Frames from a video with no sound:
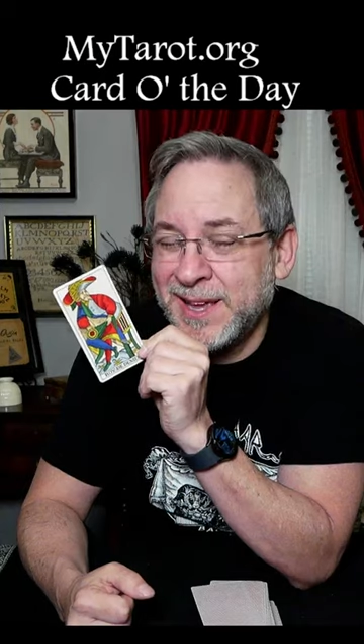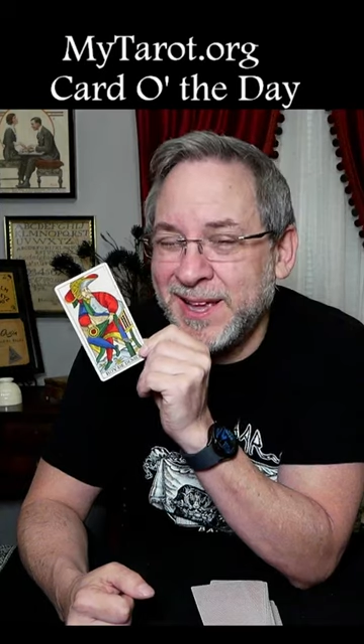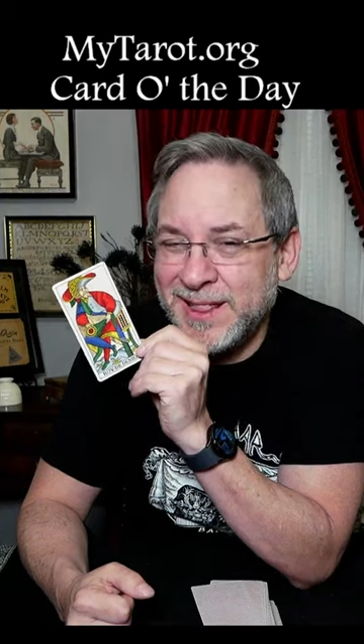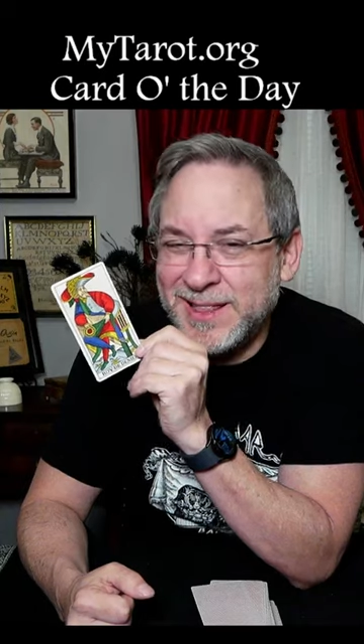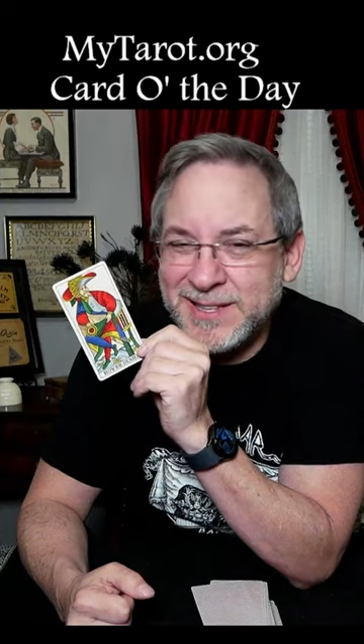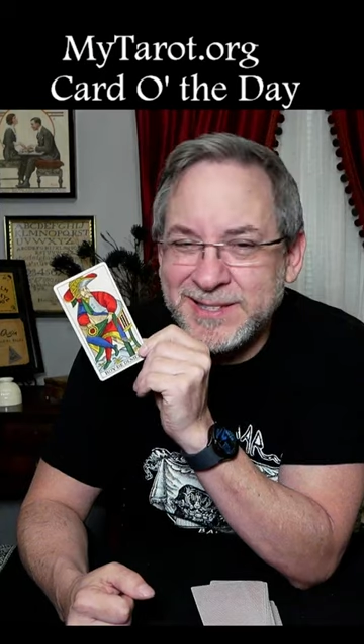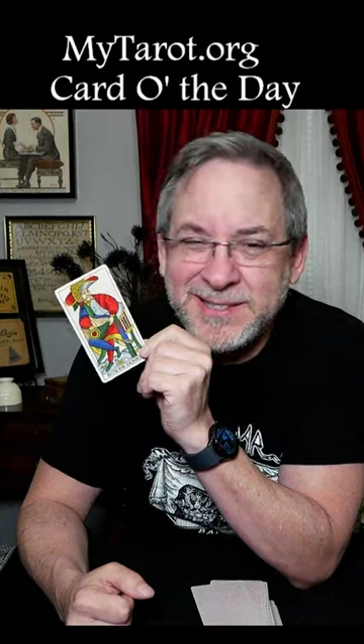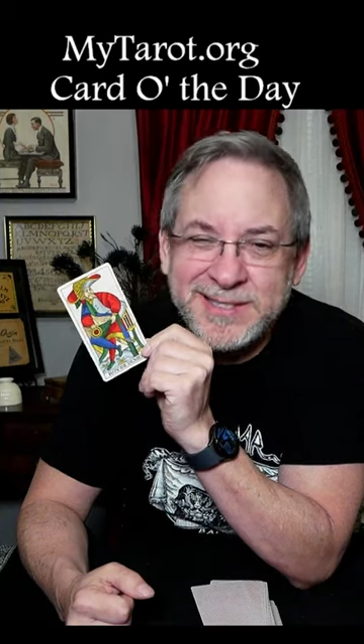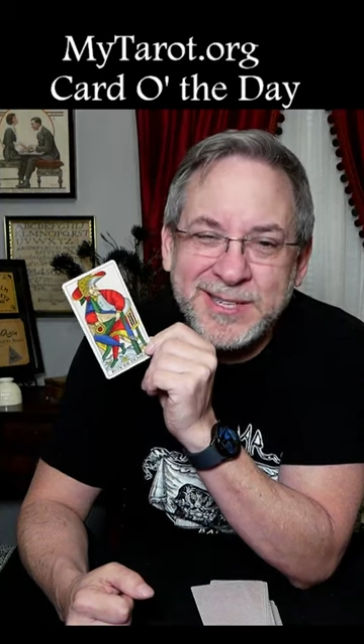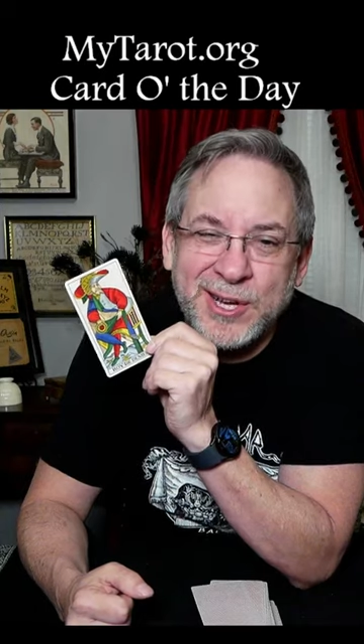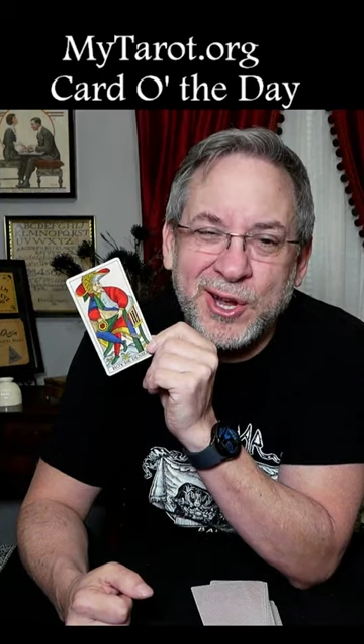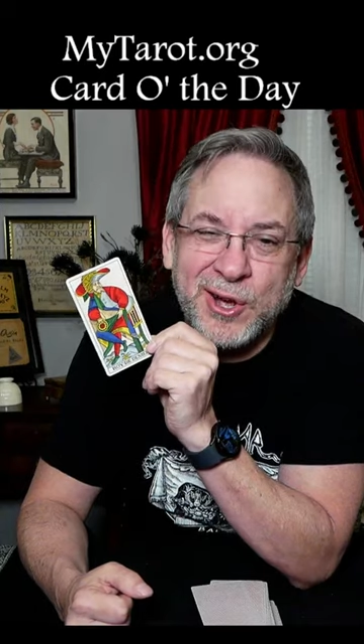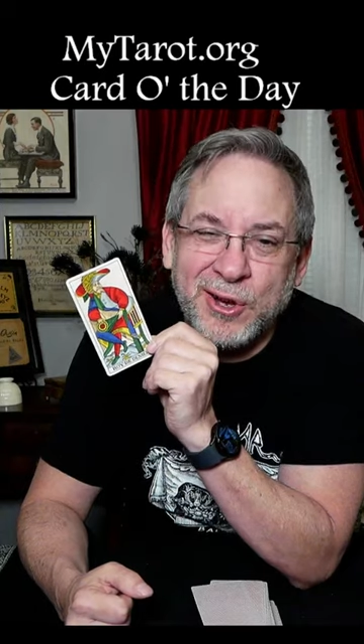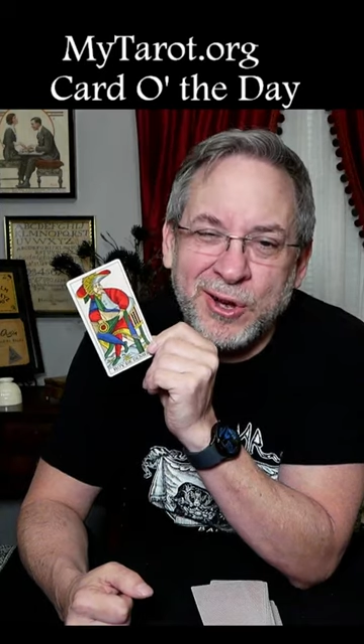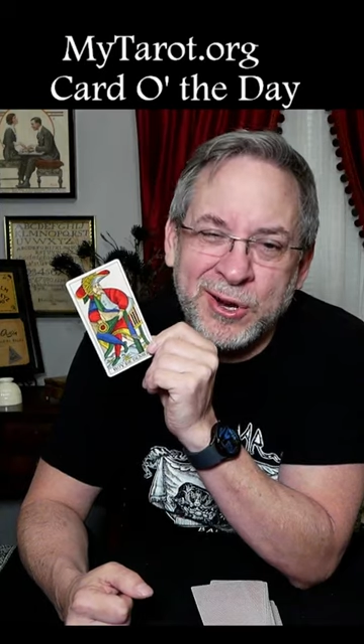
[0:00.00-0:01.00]
this is a
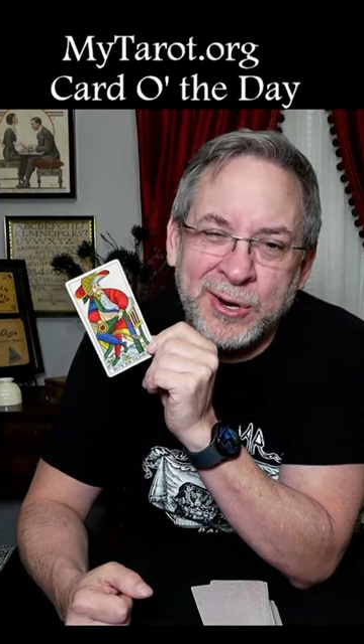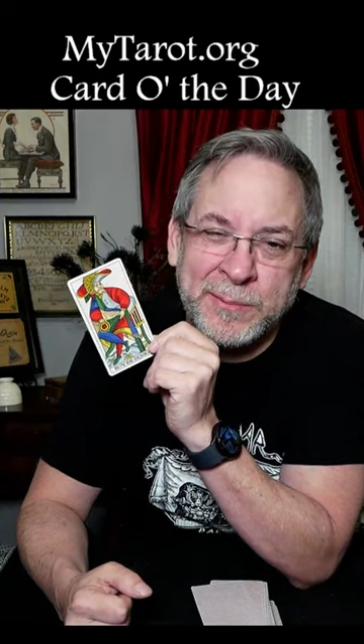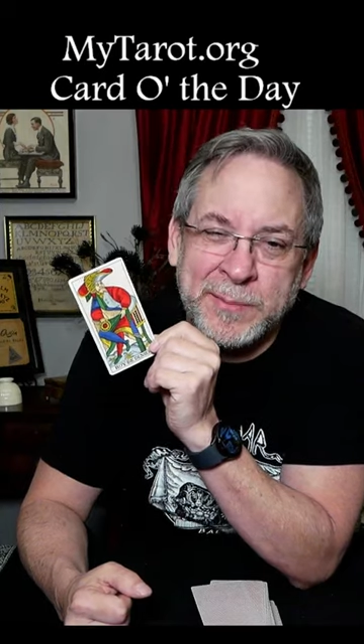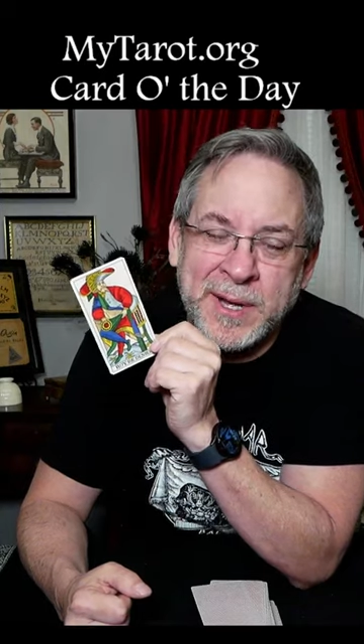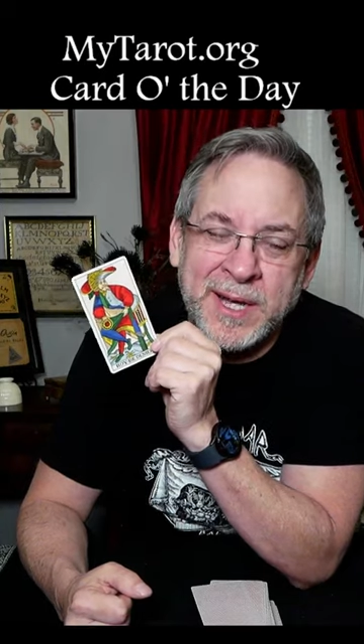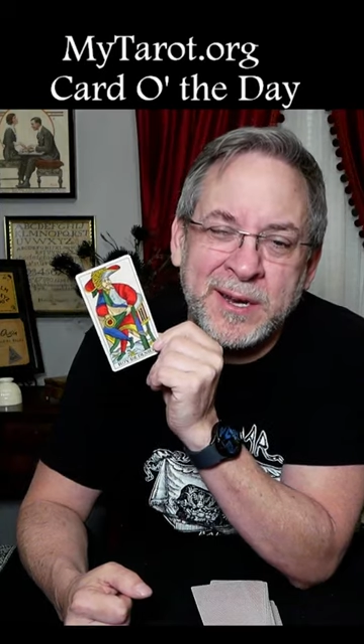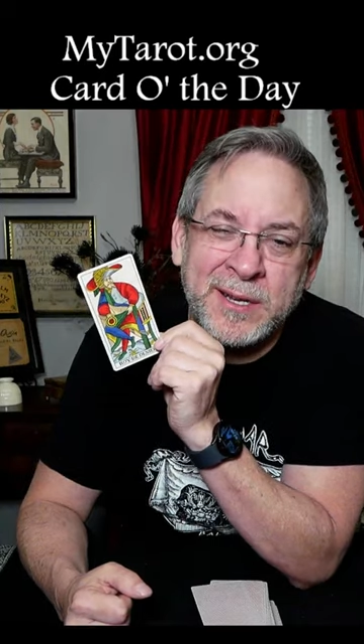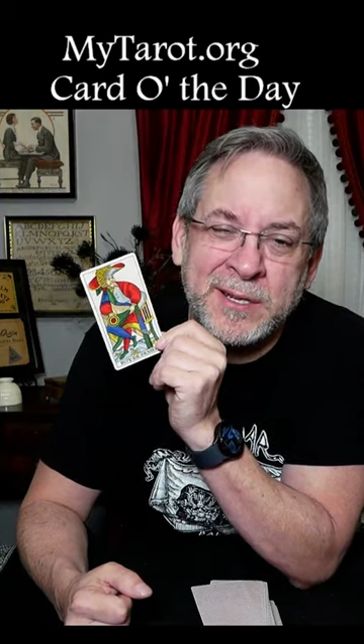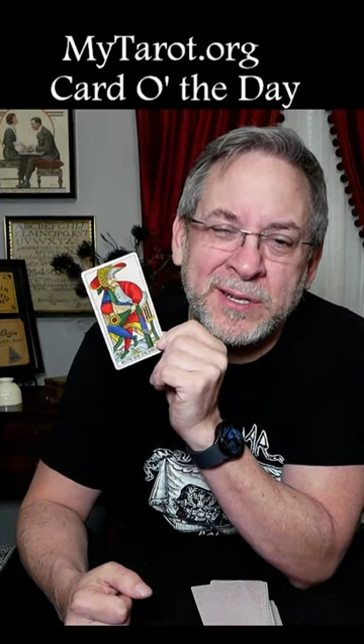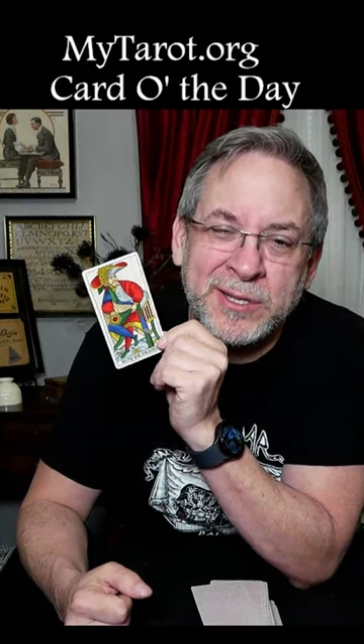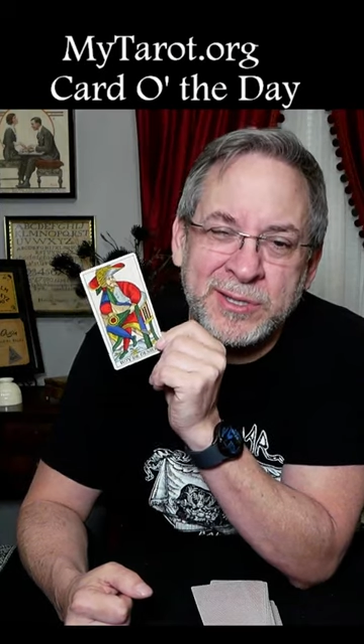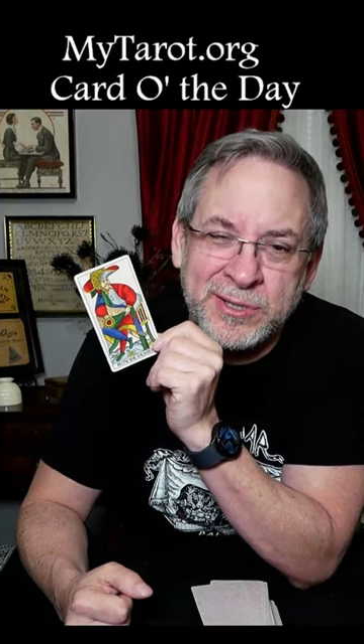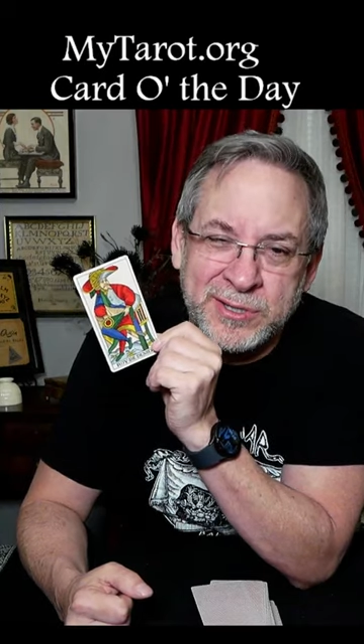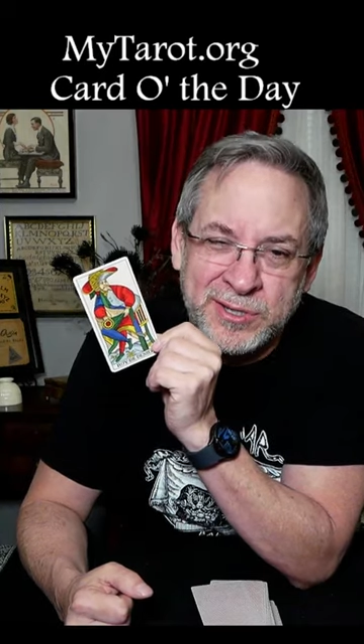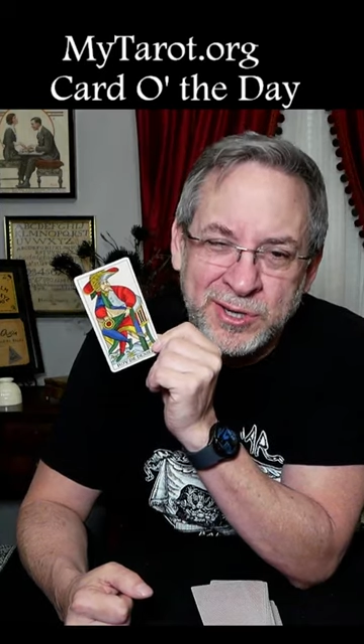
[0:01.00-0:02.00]
card about
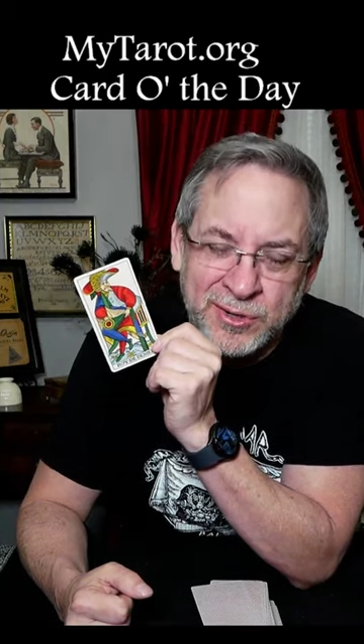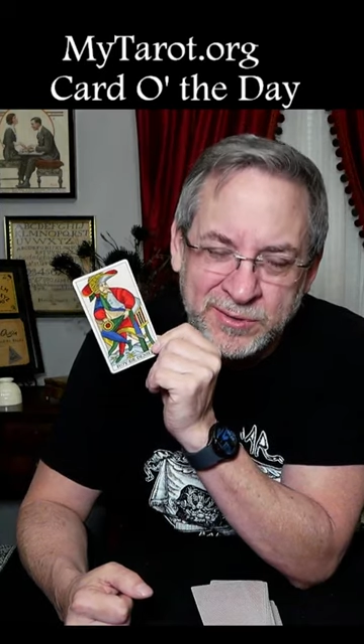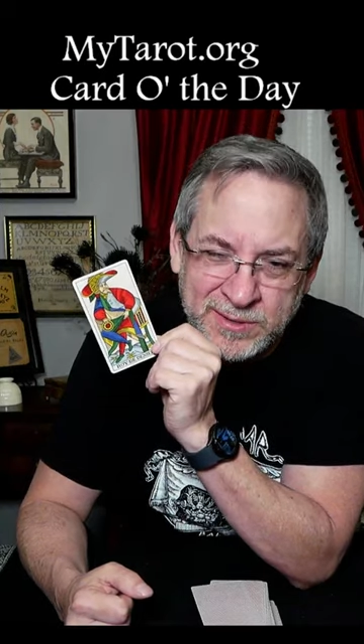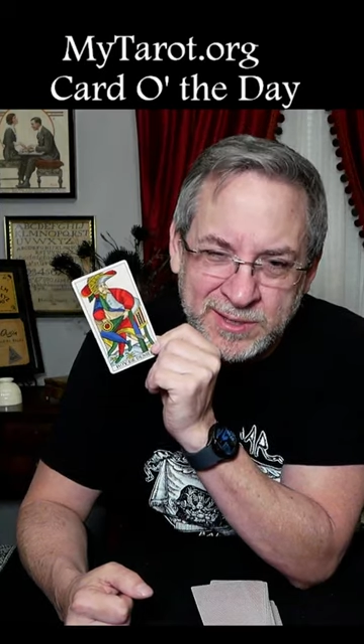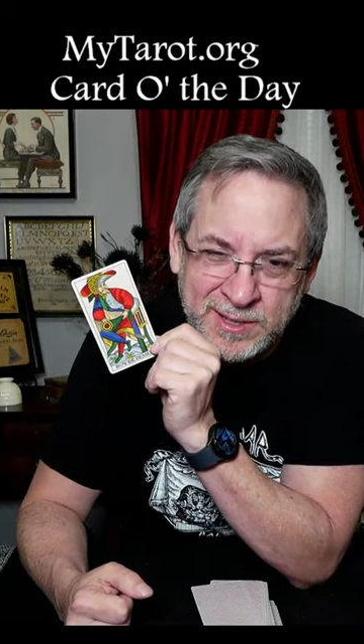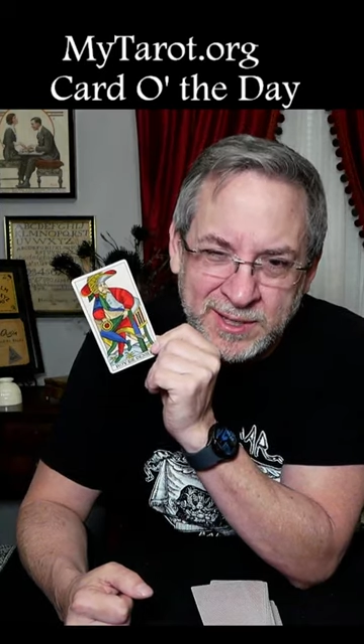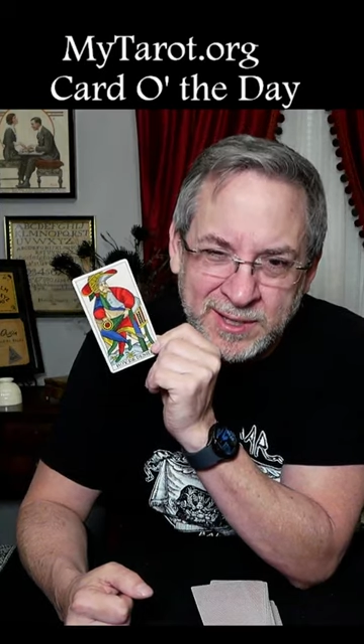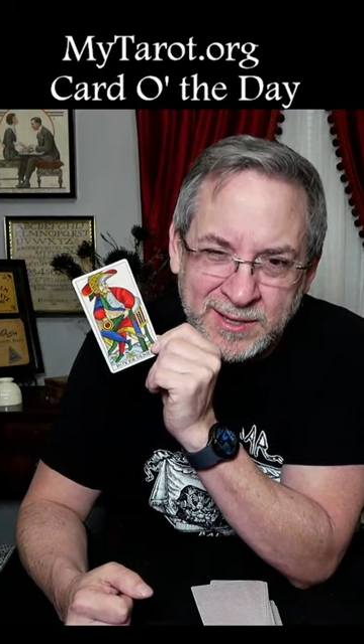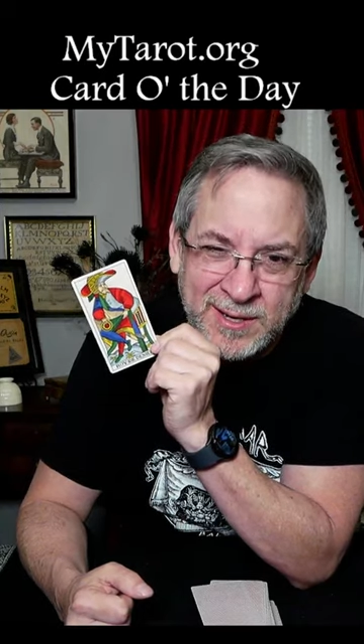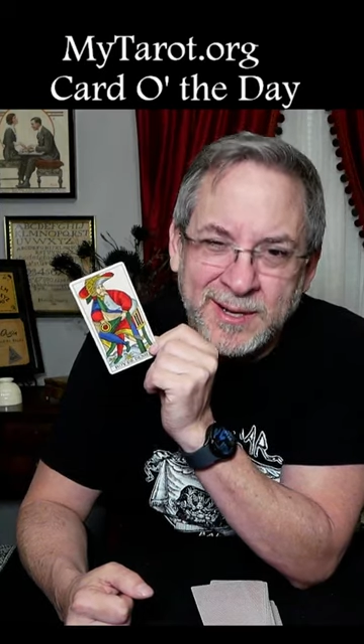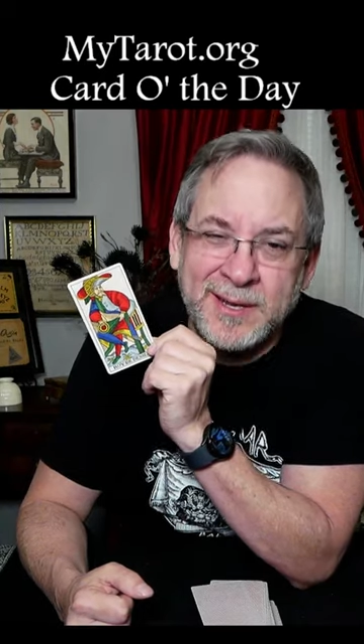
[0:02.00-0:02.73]
adulting.